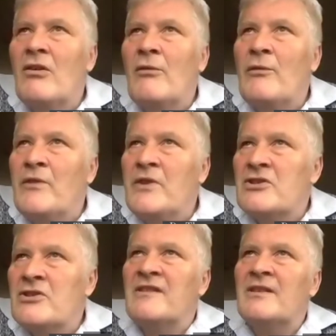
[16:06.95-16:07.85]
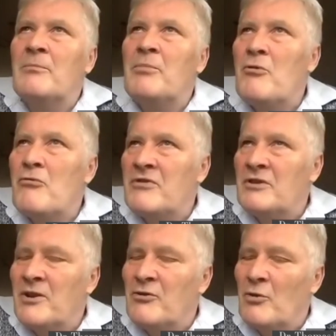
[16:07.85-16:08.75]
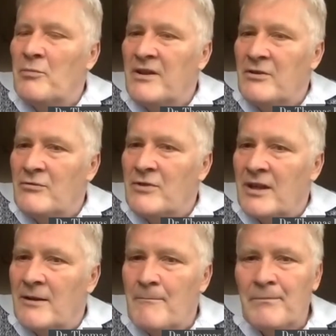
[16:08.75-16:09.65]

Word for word: officially supported by European Union.